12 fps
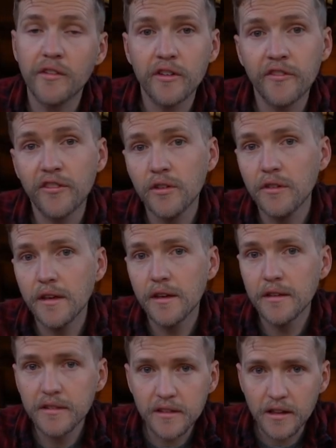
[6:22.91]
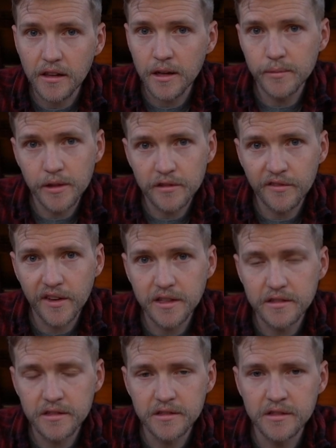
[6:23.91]
every few years to climb those
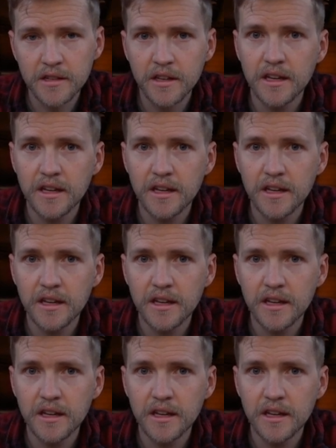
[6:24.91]
faces.